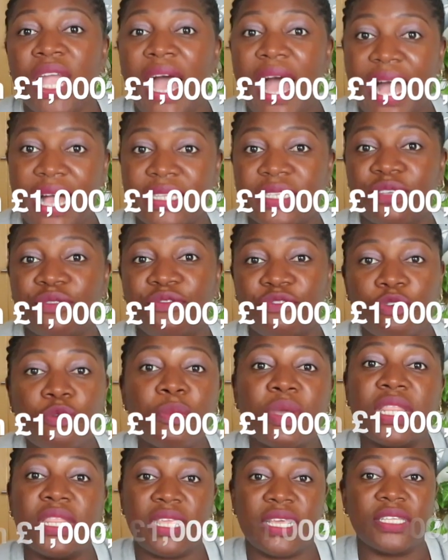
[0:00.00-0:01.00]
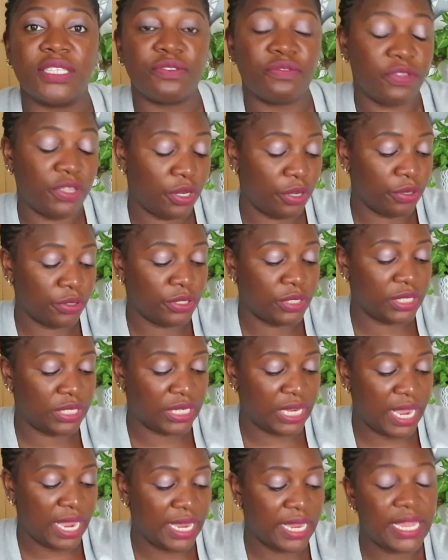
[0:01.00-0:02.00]
as of filming this video
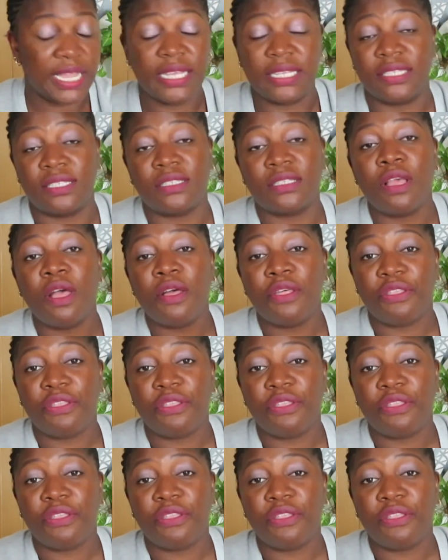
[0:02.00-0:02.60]
today is